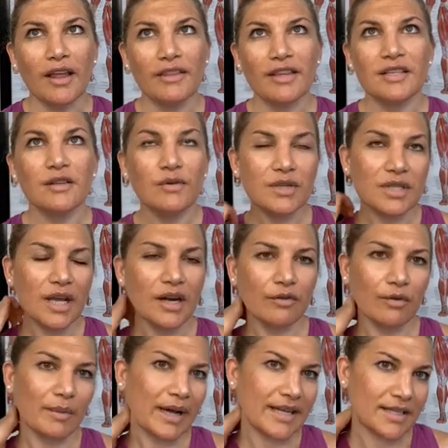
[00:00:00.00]
this always kind
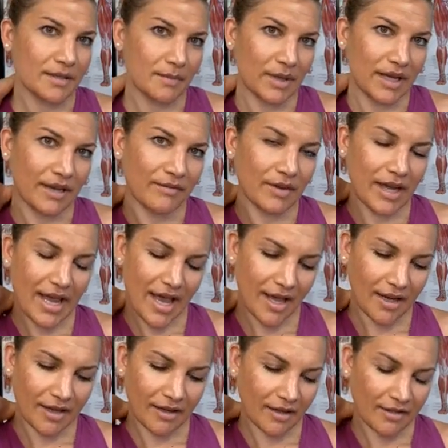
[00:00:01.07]
of reminds me of, I
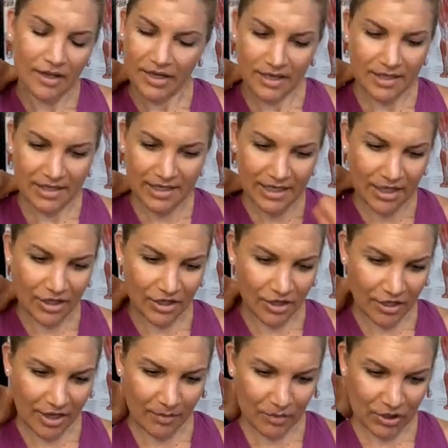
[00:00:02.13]
had I can see her
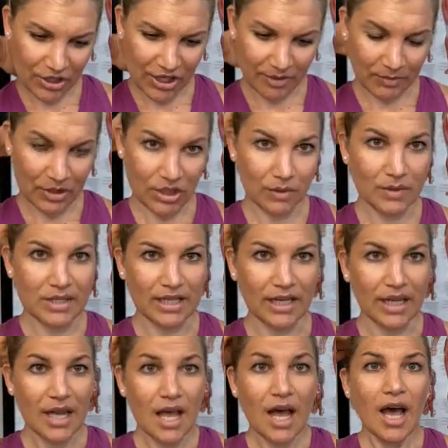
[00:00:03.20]
name was Sharon, but she was a